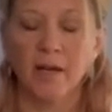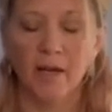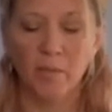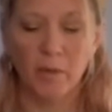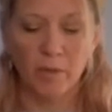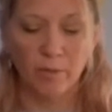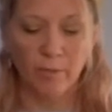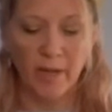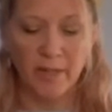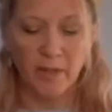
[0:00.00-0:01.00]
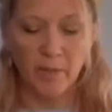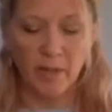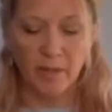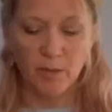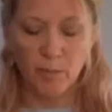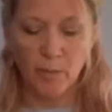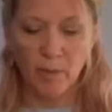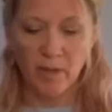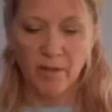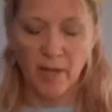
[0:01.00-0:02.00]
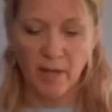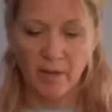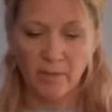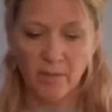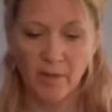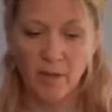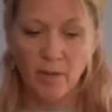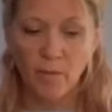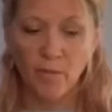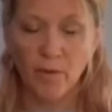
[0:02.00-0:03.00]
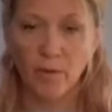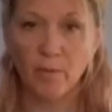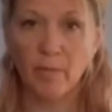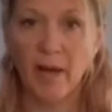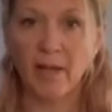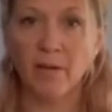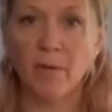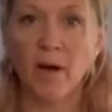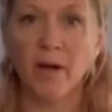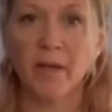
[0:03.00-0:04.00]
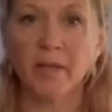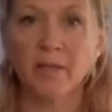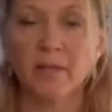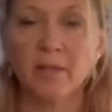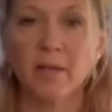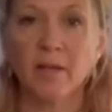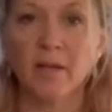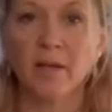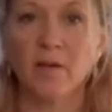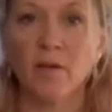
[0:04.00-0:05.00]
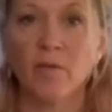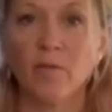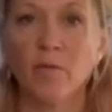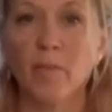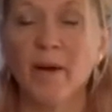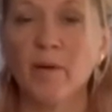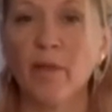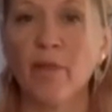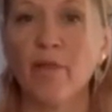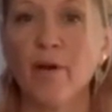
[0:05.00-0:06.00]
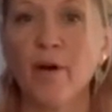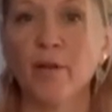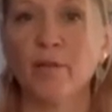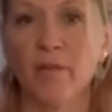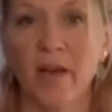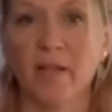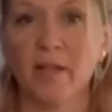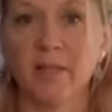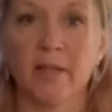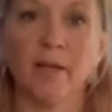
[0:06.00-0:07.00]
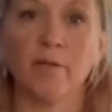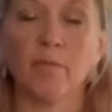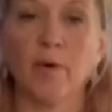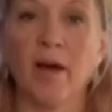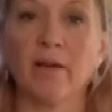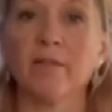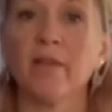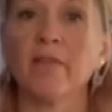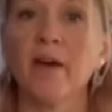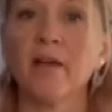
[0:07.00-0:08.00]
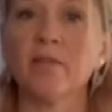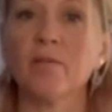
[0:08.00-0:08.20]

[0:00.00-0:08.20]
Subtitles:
And when you're ready, begin to breathe in. Feel the belly rise for about 1/3 of that intake of breath, and then